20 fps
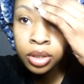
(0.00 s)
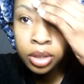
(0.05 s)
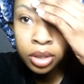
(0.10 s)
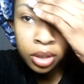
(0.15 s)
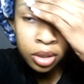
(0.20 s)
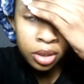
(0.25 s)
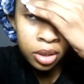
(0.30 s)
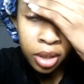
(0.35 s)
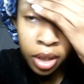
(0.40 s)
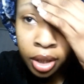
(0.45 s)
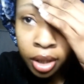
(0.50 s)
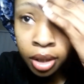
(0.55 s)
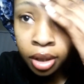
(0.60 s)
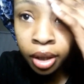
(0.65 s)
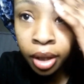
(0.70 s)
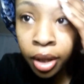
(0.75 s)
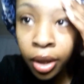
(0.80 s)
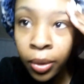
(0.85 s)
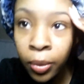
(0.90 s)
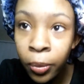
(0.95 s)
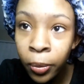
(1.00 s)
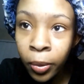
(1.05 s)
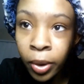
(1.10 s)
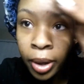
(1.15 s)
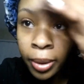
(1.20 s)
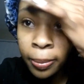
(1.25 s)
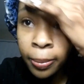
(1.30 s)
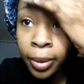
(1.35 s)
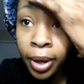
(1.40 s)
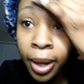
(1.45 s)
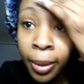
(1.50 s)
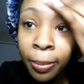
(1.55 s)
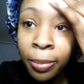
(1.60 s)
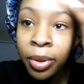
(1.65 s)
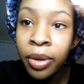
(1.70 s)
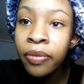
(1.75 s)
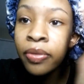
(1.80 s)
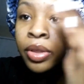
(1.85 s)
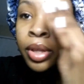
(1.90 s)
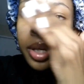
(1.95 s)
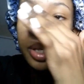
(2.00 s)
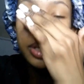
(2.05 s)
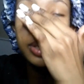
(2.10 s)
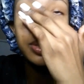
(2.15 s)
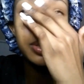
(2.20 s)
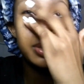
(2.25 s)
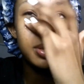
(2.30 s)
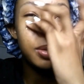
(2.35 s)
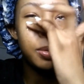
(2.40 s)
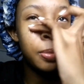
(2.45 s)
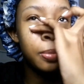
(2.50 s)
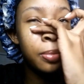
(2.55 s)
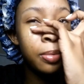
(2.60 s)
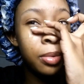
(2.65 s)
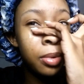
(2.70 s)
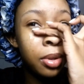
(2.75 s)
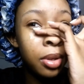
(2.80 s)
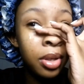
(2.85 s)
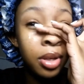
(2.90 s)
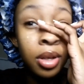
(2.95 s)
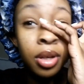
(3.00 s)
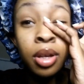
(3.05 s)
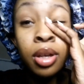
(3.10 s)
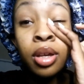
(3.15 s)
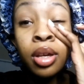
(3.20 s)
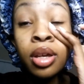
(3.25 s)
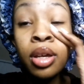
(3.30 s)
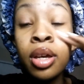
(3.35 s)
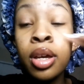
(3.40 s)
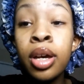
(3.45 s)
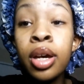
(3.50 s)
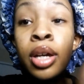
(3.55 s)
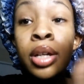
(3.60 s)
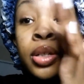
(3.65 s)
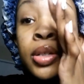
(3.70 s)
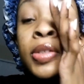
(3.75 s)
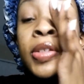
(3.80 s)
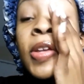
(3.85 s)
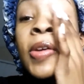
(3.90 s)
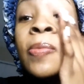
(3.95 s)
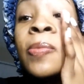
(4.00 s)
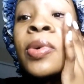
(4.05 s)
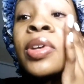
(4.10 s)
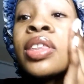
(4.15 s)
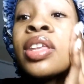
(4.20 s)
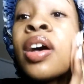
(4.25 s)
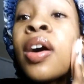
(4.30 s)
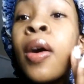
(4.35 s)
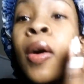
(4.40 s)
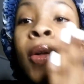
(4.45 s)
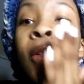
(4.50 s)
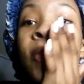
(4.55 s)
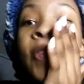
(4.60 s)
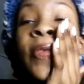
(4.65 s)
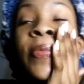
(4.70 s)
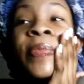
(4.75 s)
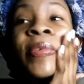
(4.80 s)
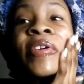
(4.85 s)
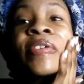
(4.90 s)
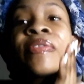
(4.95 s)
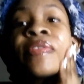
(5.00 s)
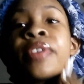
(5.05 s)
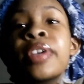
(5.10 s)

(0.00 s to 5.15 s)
usually just take like one pump of this and just like put that all over my